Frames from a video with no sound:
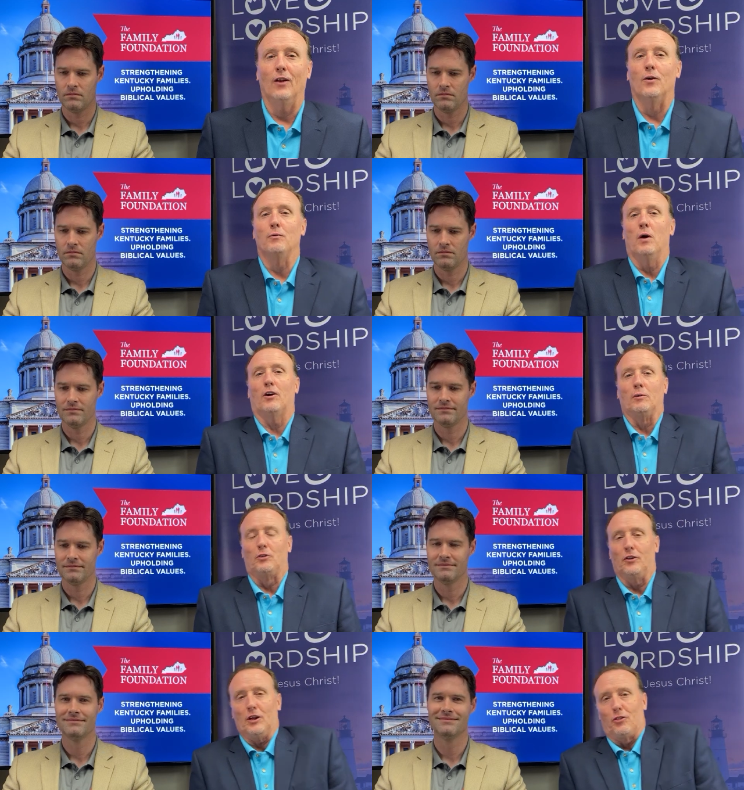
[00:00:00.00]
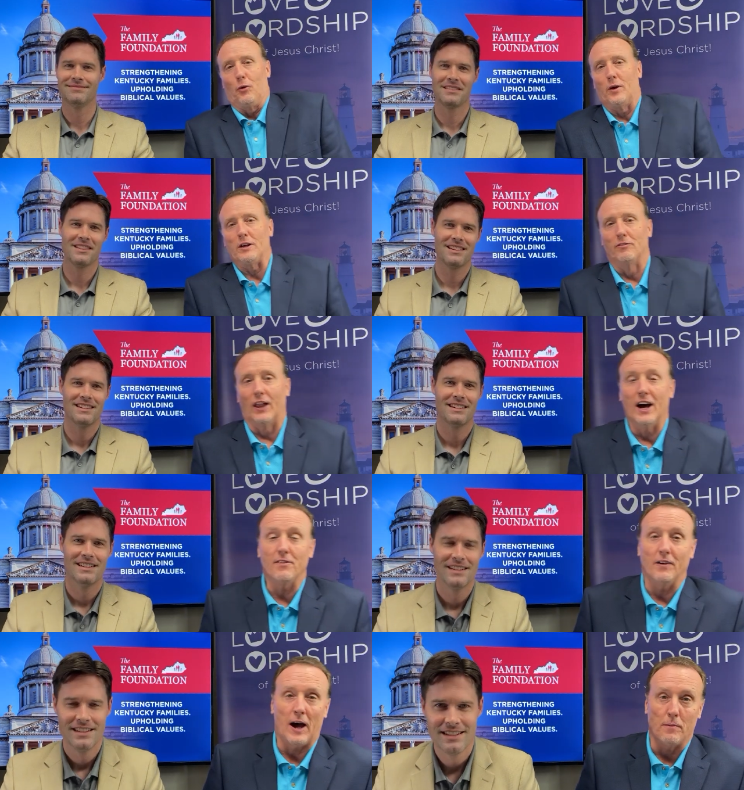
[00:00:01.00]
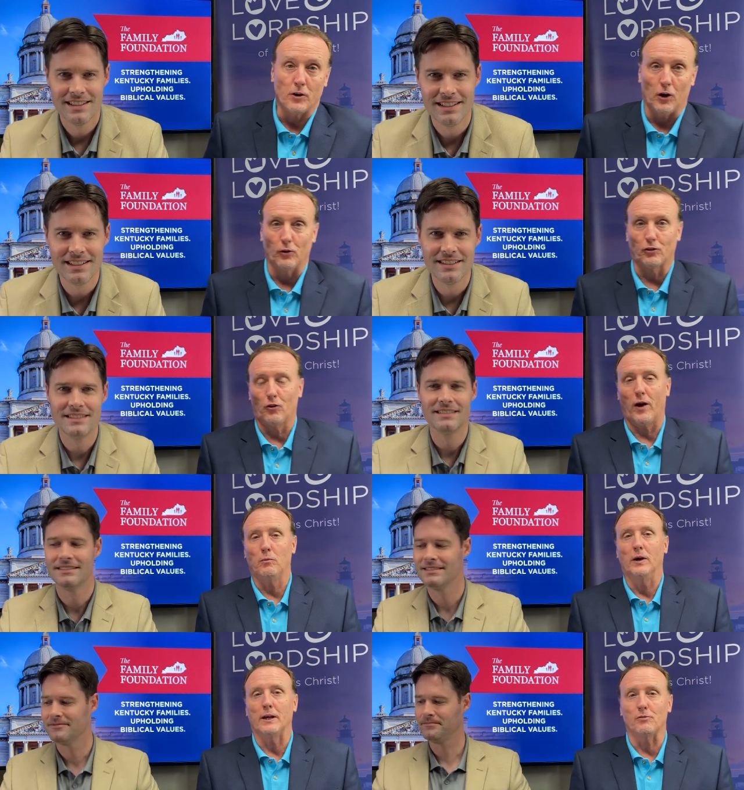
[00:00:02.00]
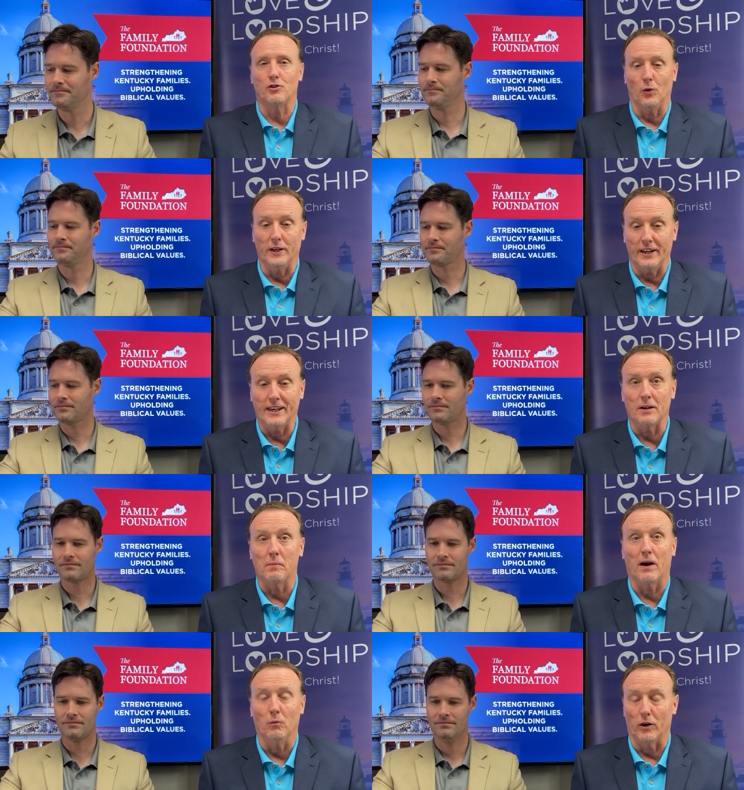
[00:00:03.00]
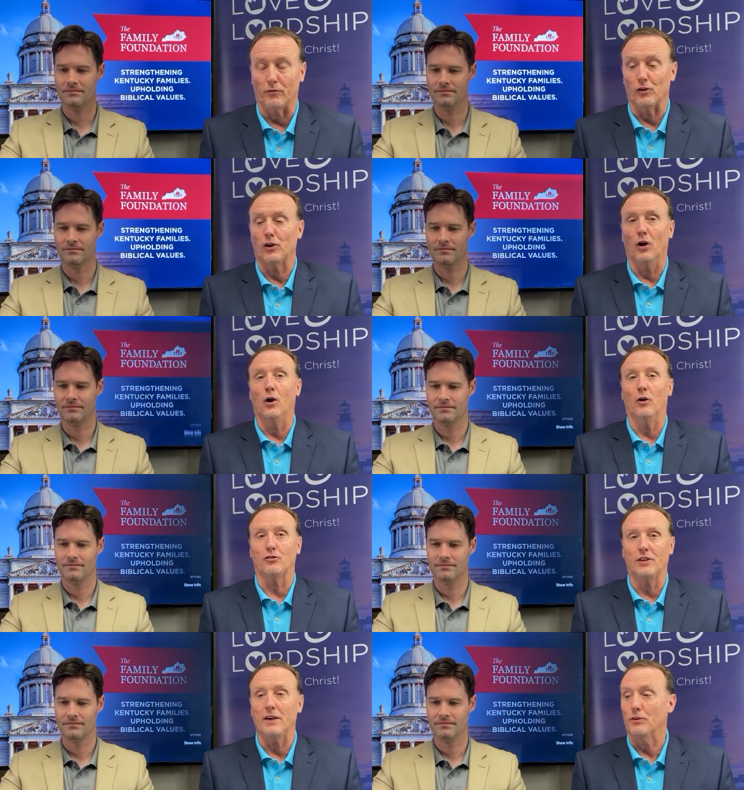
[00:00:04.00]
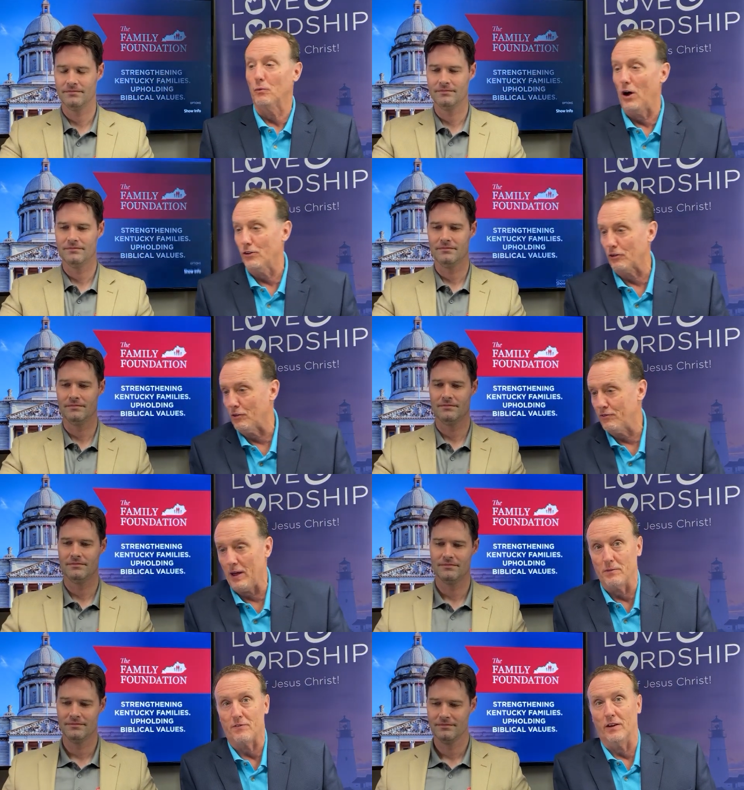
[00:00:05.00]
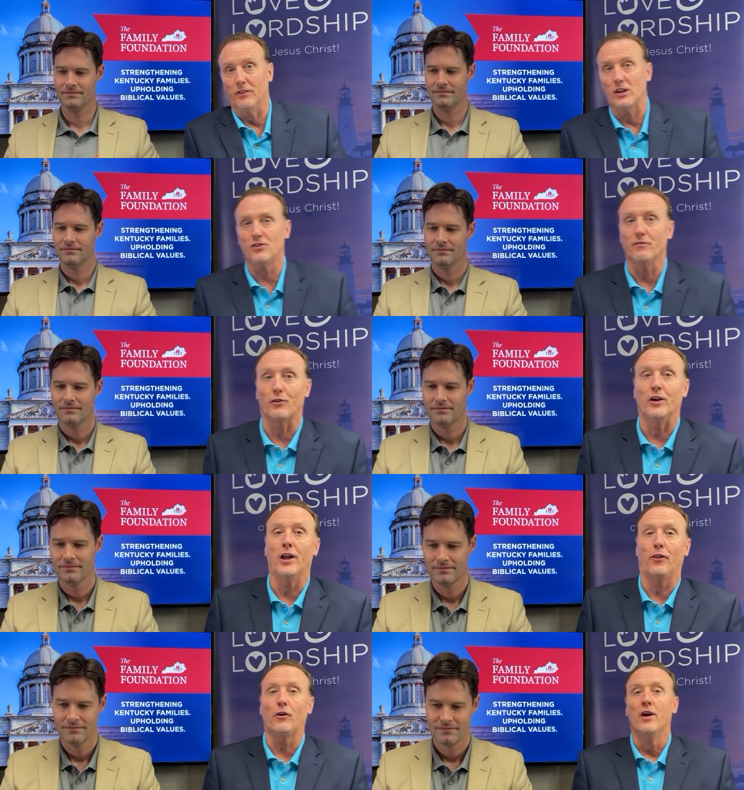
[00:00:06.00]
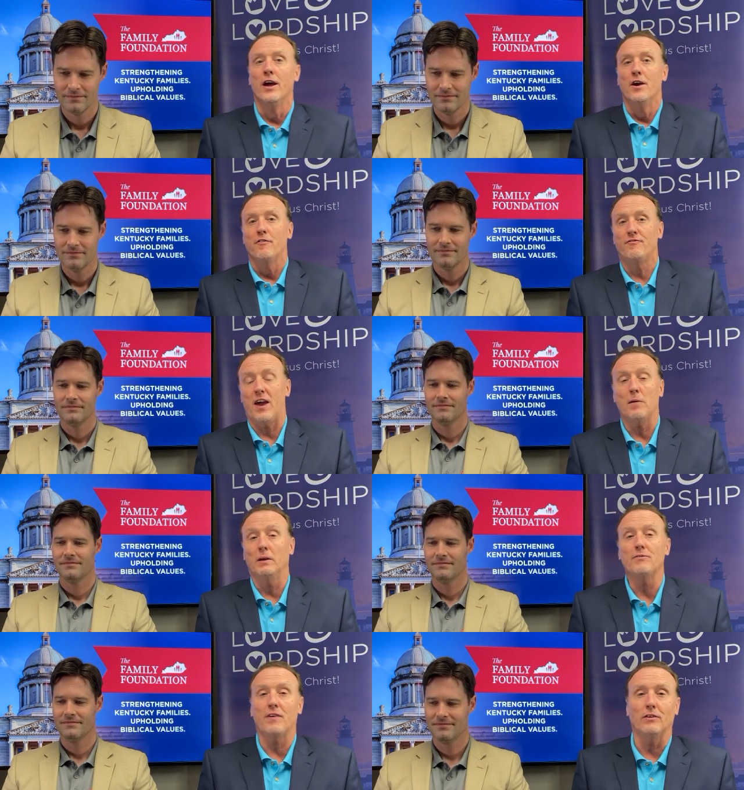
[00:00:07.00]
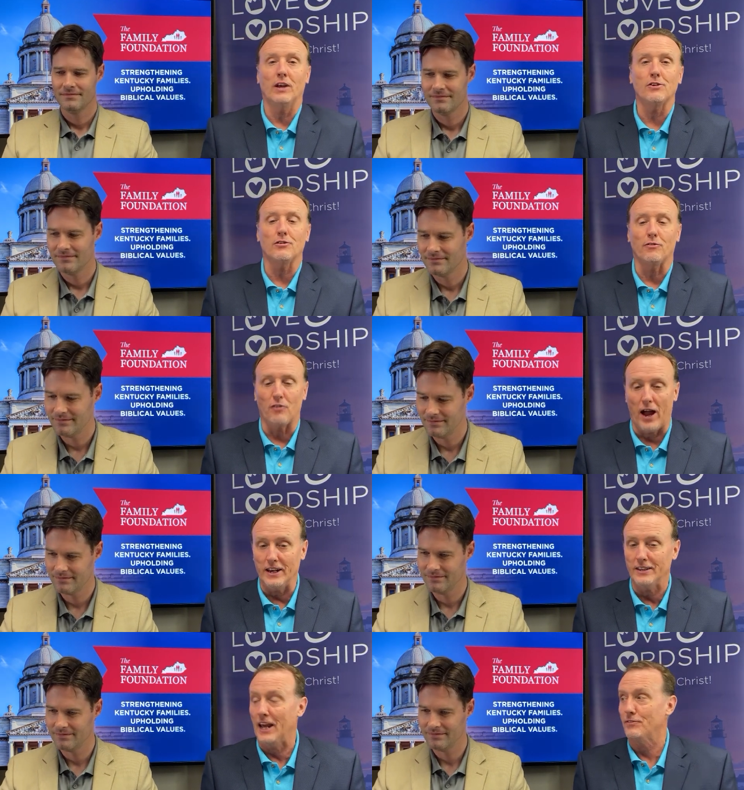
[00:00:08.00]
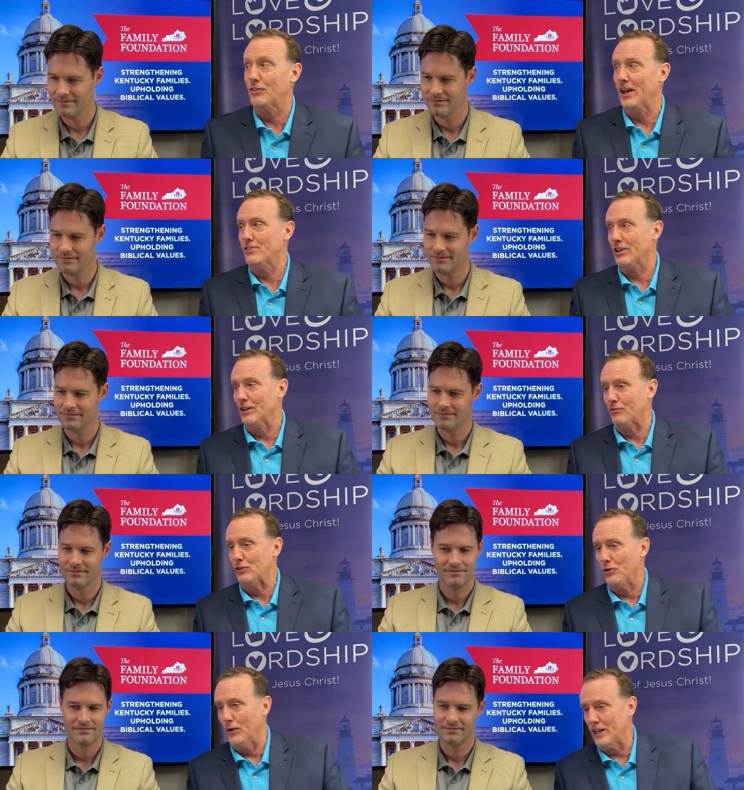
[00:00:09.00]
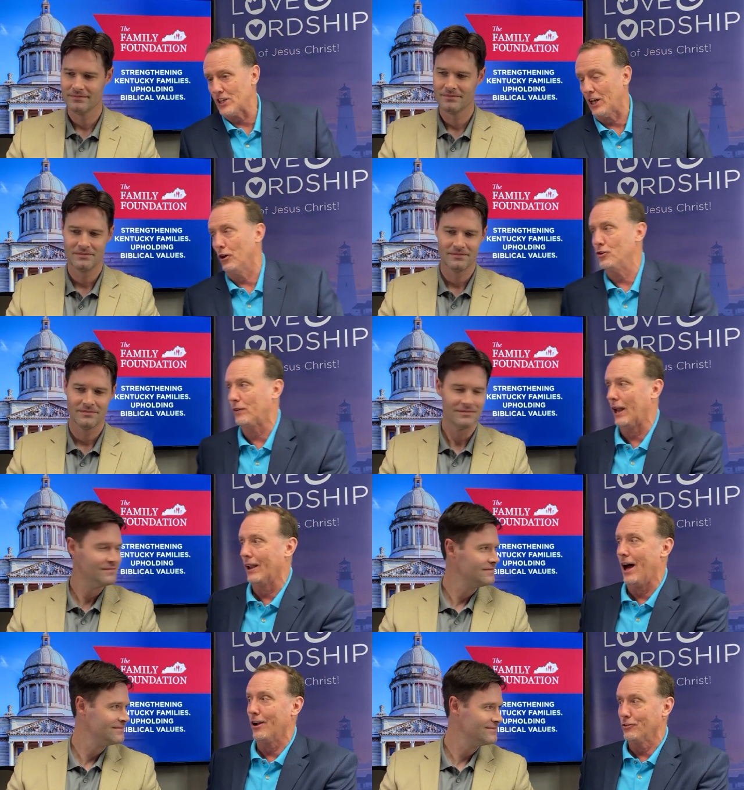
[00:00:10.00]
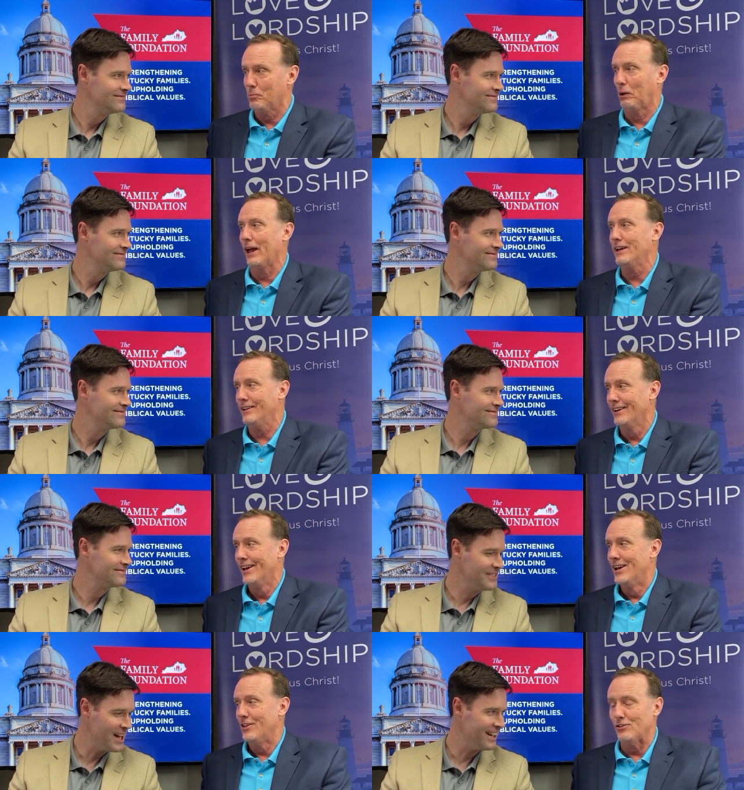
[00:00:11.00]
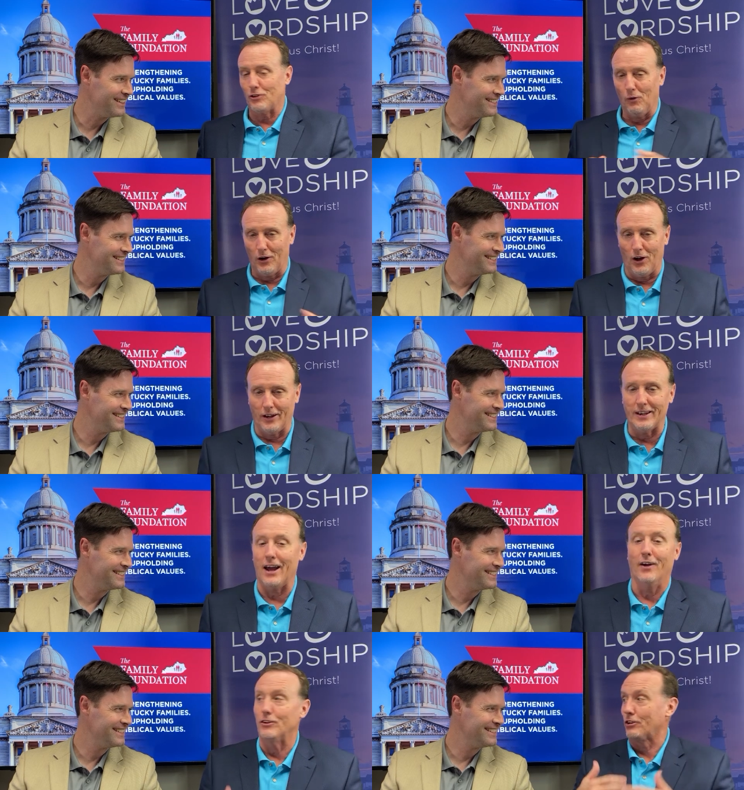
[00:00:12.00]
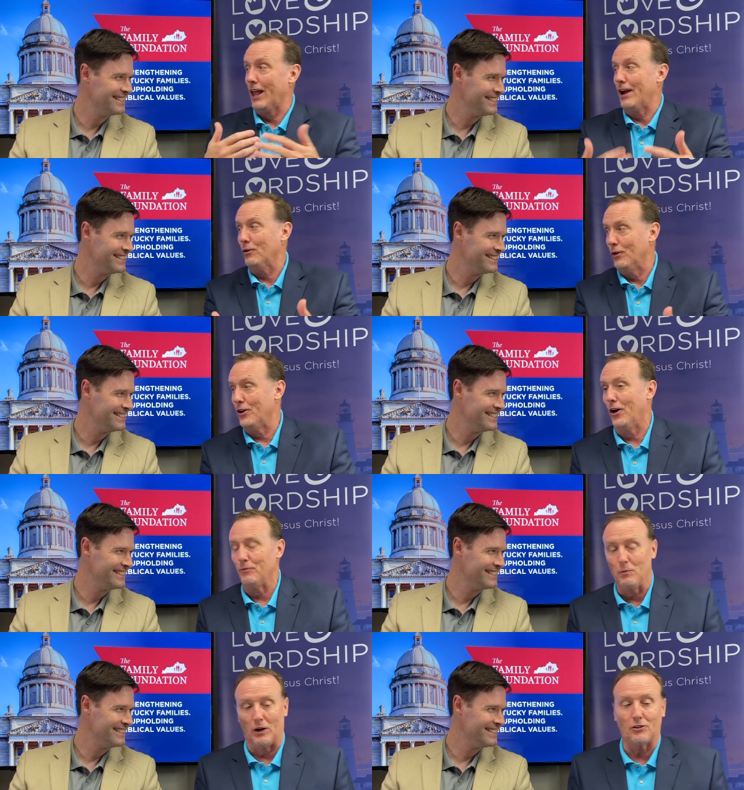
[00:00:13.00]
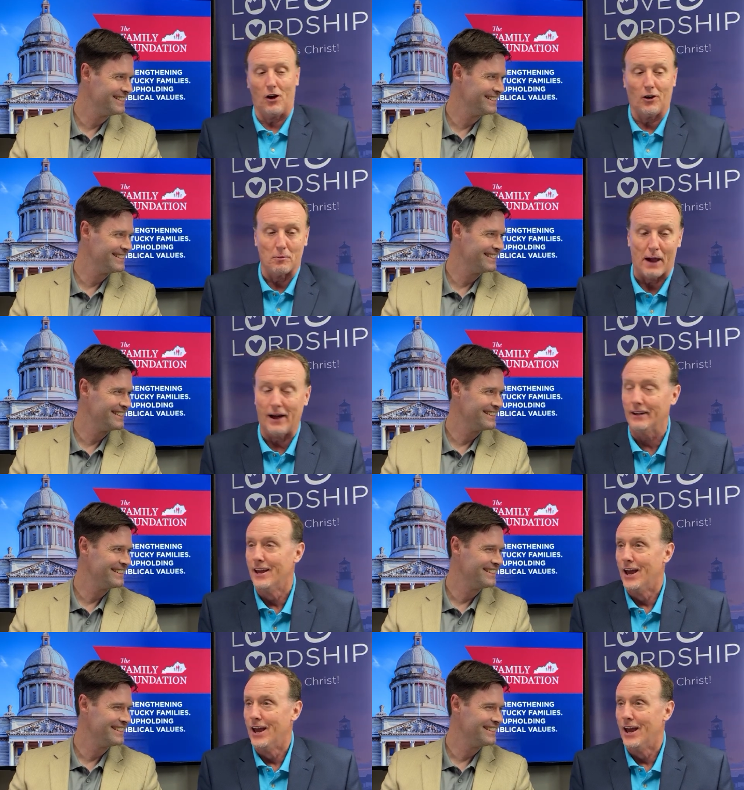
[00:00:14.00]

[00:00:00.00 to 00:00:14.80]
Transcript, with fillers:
Speaker 1: and welcome to the Authority of Love. I'm your host, Greg Williams, joined again by our wonderful co host, David Walls of the Family Foundation, for another Family Foundation Friday. David, thanks again for joining us. I know you got a lot on your plate yeah. that's going on now. There's a lot going on we want to talk about,